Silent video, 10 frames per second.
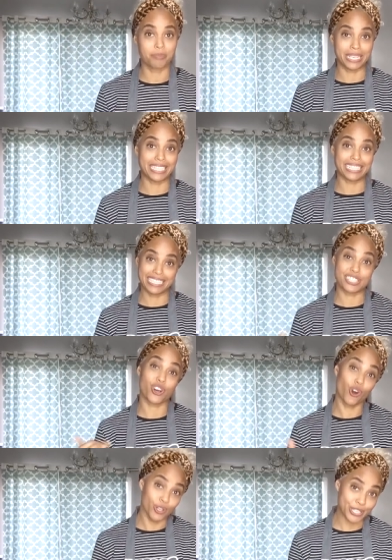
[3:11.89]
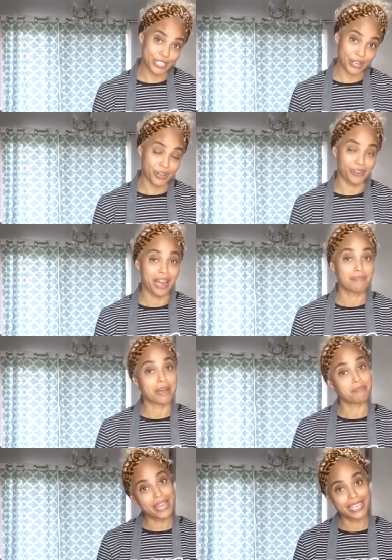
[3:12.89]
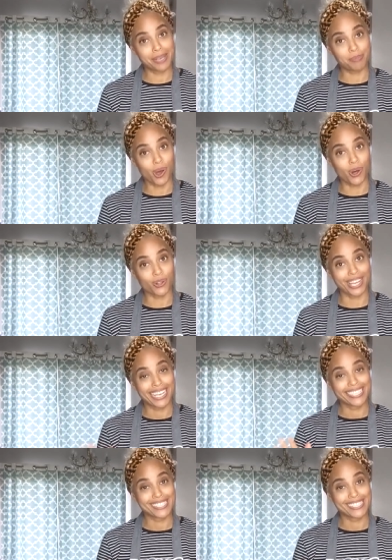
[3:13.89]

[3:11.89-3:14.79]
but it is also my baking bowl.